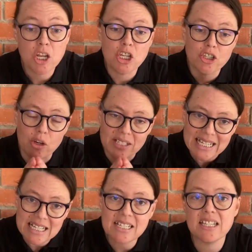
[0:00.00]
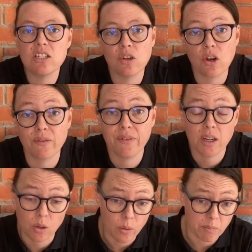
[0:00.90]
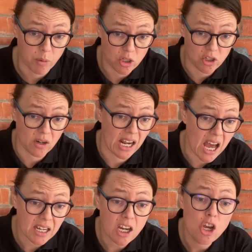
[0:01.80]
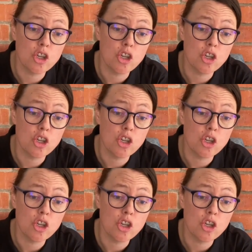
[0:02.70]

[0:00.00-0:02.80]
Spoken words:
So it's easy to configure QuickBooks Online